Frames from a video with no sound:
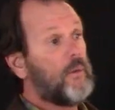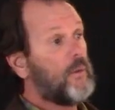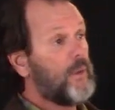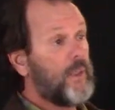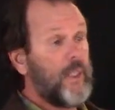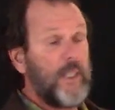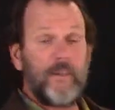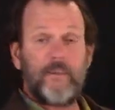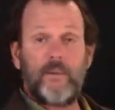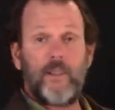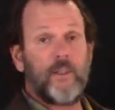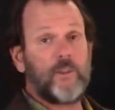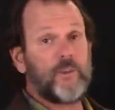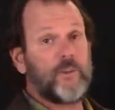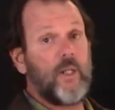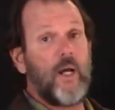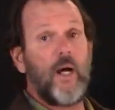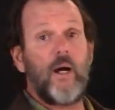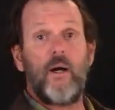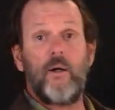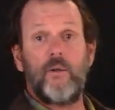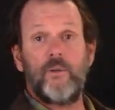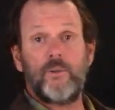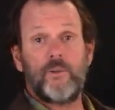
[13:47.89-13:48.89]
Keep those
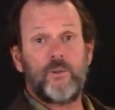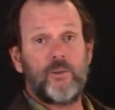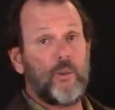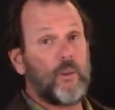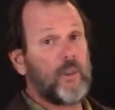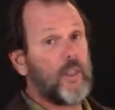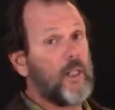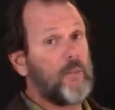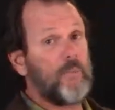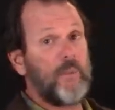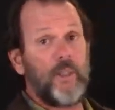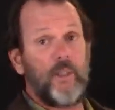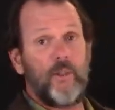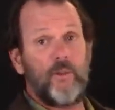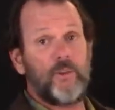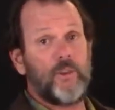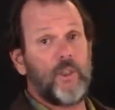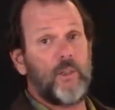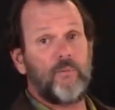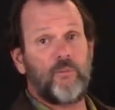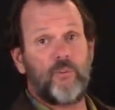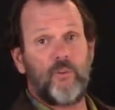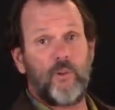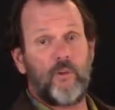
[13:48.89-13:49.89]
notes. You're going to be
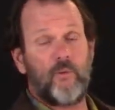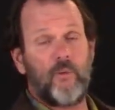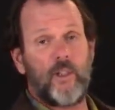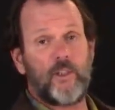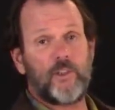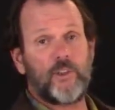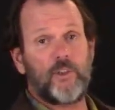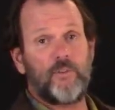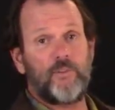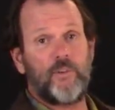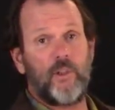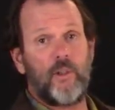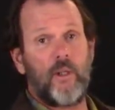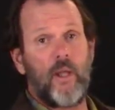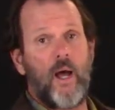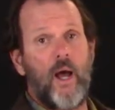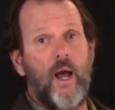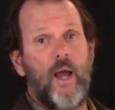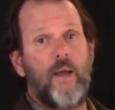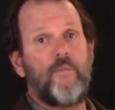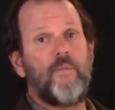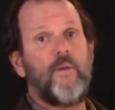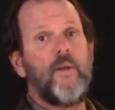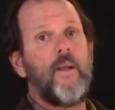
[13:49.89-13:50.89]
using them for the rest of your
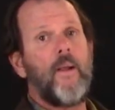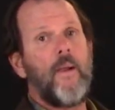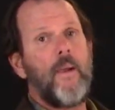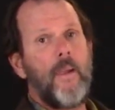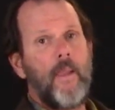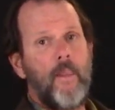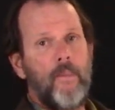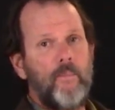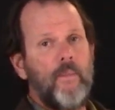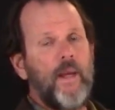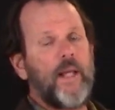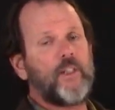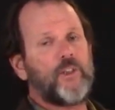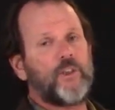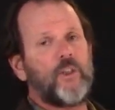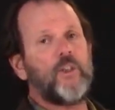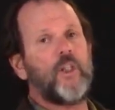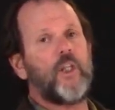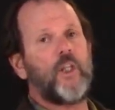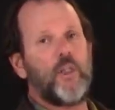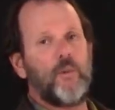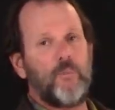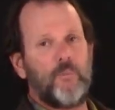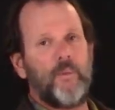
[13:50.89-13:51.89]
life. Make sure
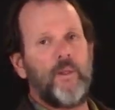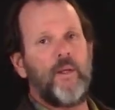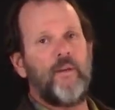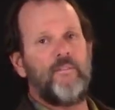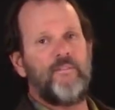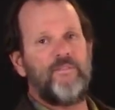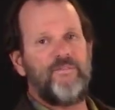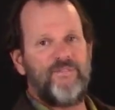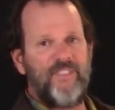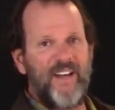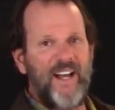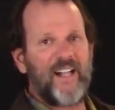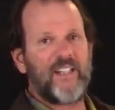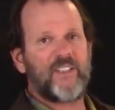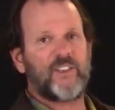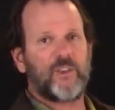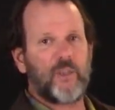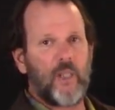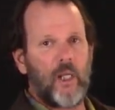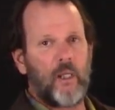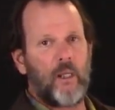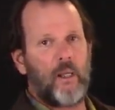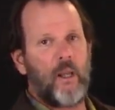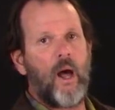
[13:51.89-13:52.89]
that you
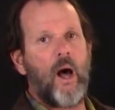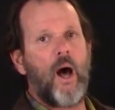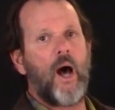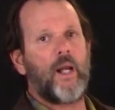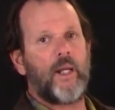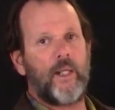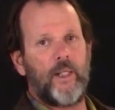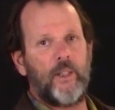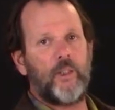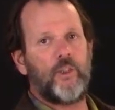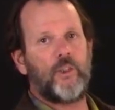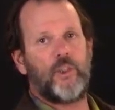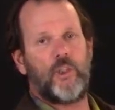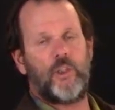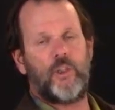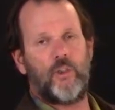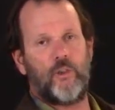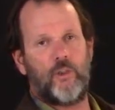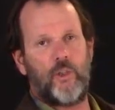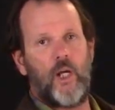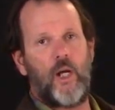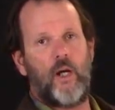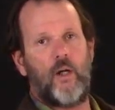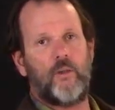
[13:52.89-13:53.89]
invest a lot into
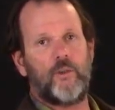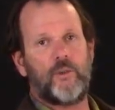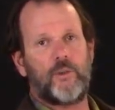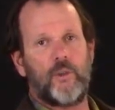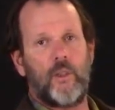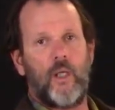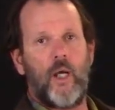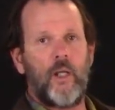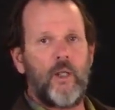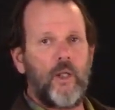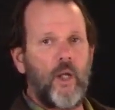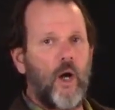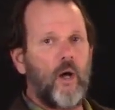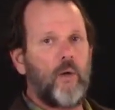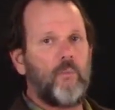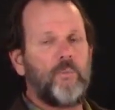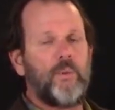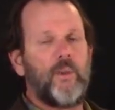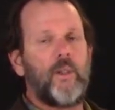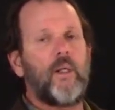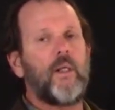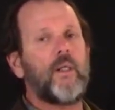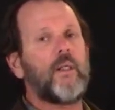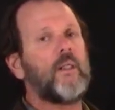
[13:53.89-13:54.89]
your notes. A
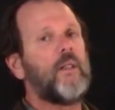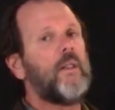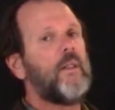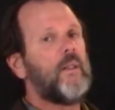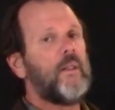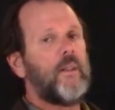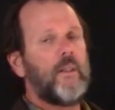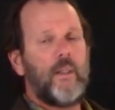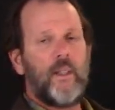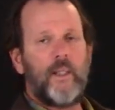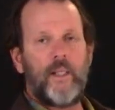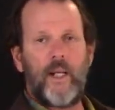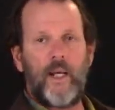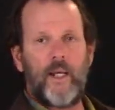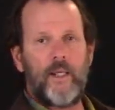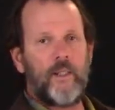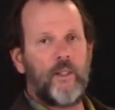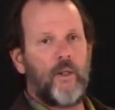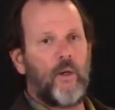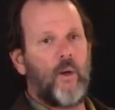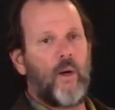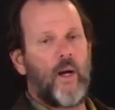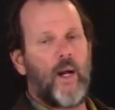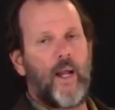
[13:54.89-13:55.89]
notebook, and
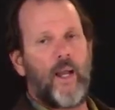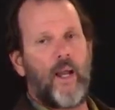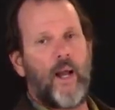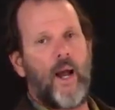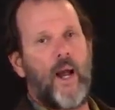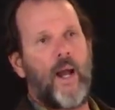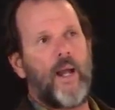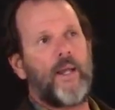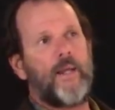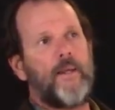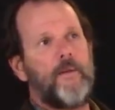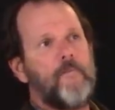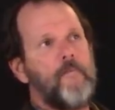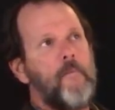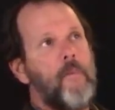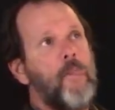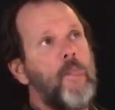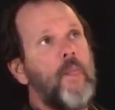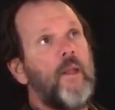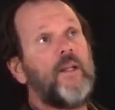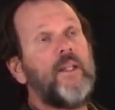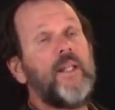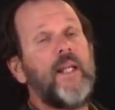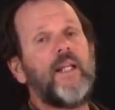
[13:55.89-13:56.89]
I
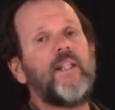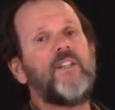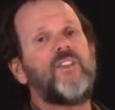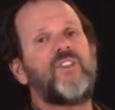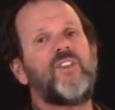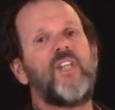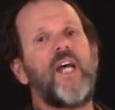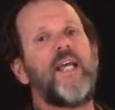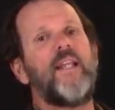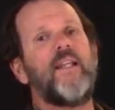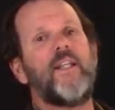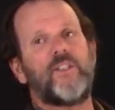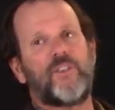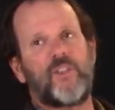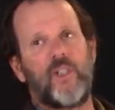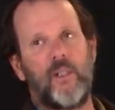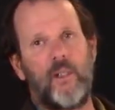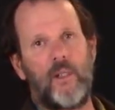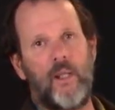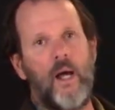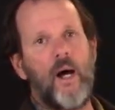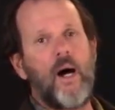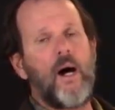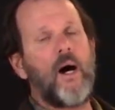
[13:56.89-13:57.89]
didn't say this a
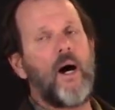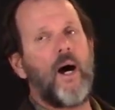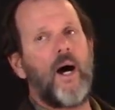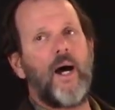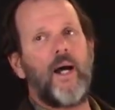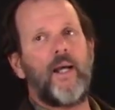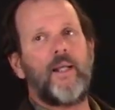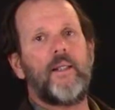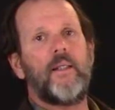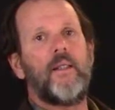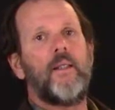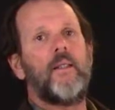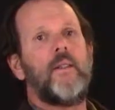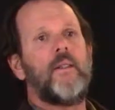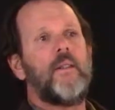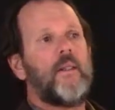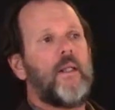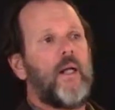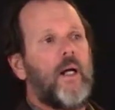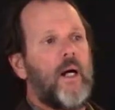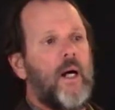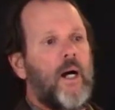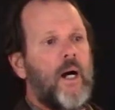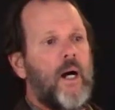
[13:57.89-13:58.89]
lot
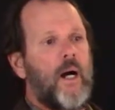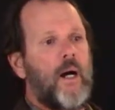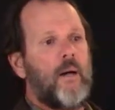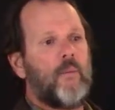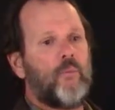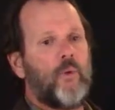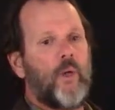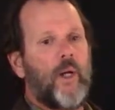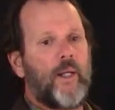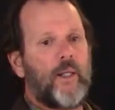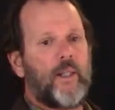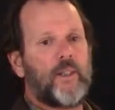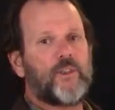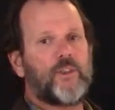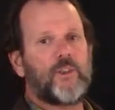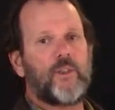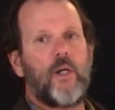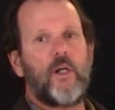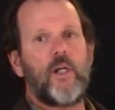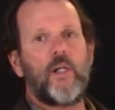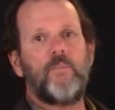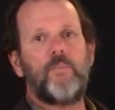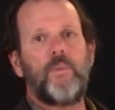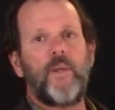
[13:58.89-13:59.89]
when I got
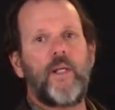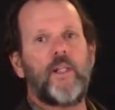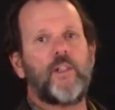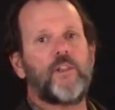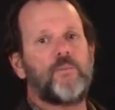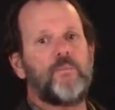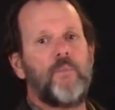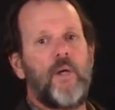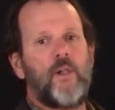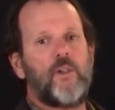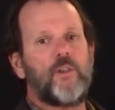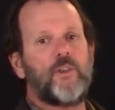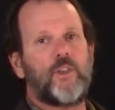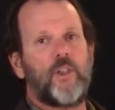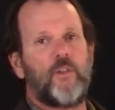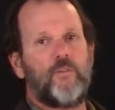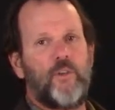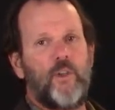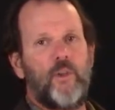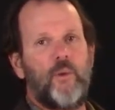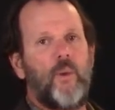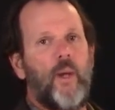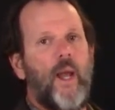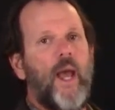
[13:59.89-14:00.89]
started because most
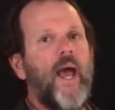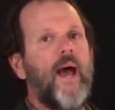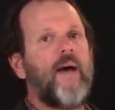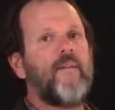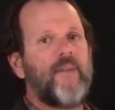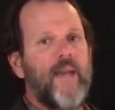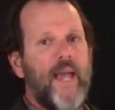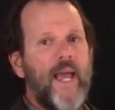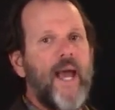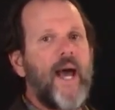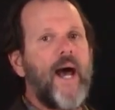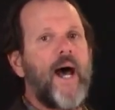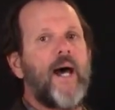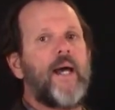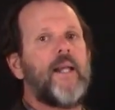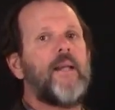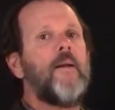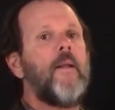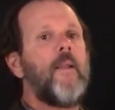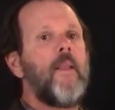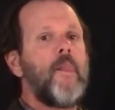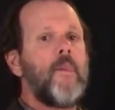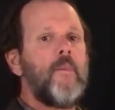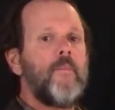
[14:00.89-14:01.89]
of you have had
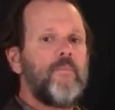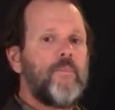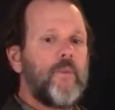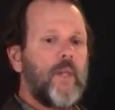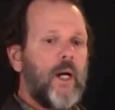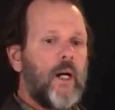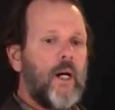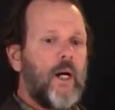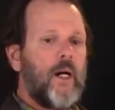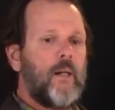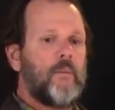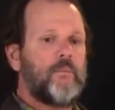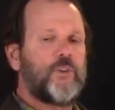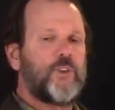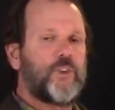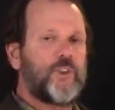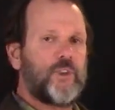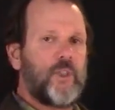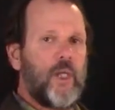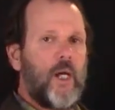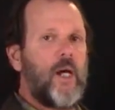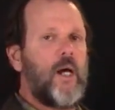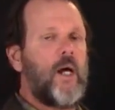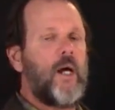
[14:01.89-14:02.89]

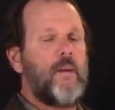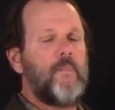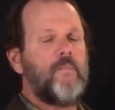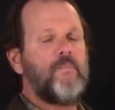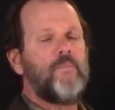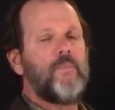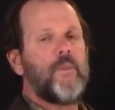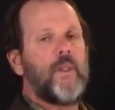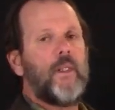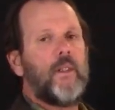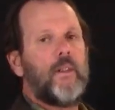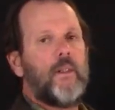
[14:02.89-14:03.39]
some,